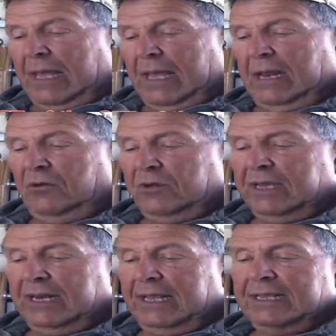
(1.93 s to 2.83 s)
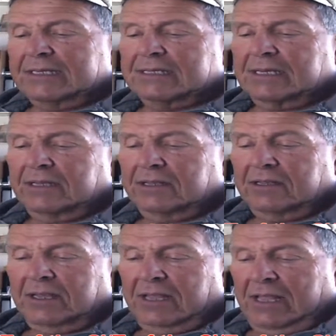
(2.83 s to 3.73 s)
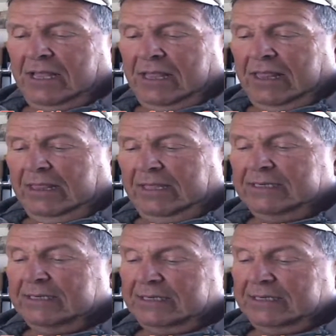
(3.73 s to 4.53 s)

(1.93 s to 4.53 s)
Hello, kiddies. This